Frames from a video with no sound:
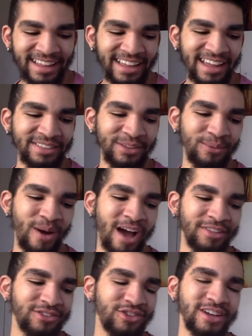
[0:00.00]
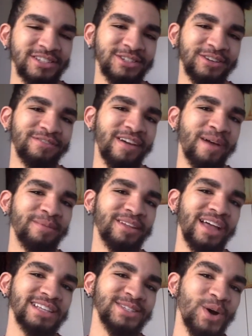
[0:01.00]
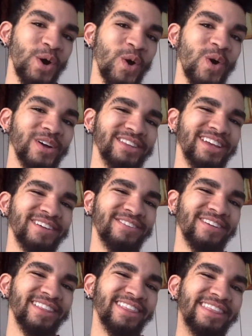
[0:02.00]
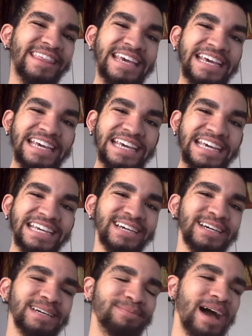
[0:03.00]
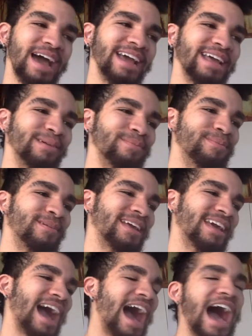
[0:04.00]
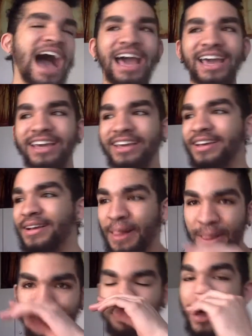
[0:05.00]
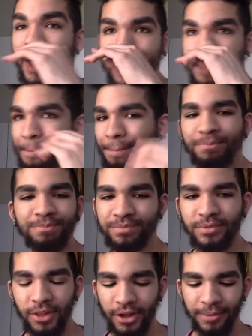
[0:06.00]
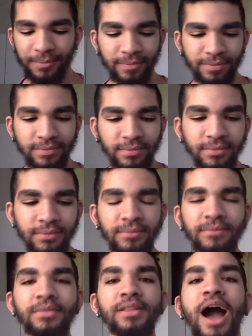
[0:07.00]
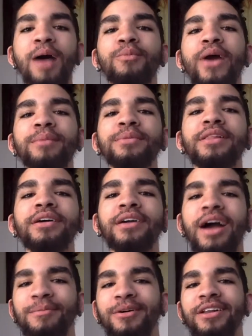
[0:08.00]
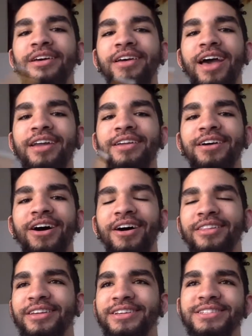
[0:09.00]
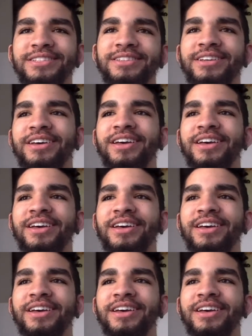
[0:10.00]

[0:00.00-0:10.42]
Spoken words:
And the Rothschild family, that's a whole different thing, my guy. But look, I'm rambling. I'm gonna edit all this.